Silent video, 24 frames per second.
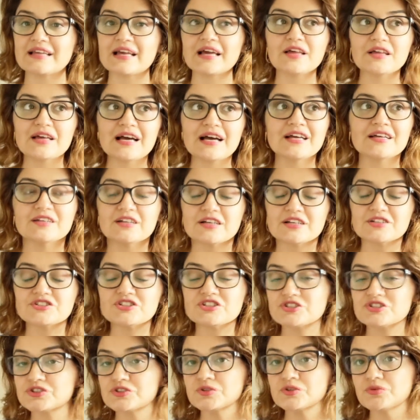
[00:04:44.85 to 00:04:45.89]
I
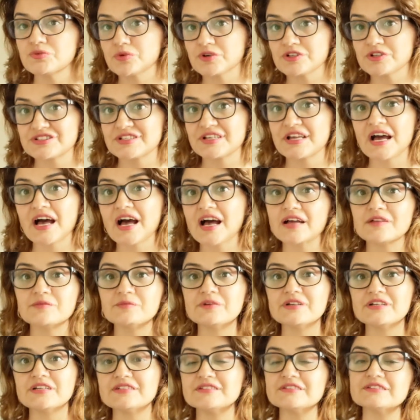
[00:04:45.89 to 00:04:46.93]
just knew it was God,
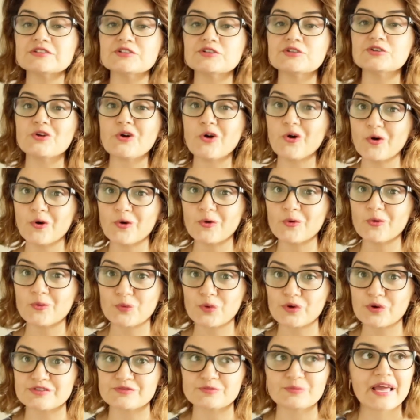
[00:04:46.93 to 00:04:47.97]
but I didn't know it
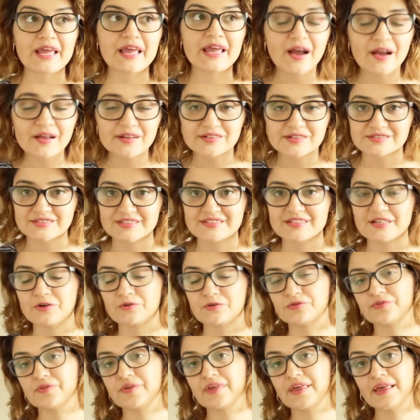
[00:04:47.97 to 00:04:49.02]
was my higher
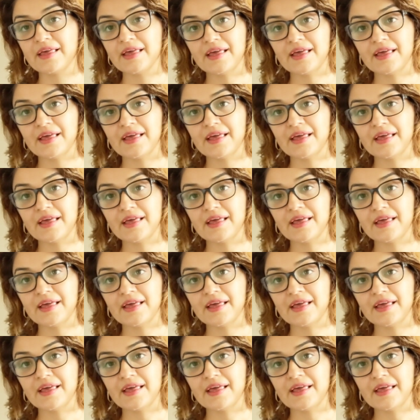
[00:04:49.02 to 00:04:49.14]
self.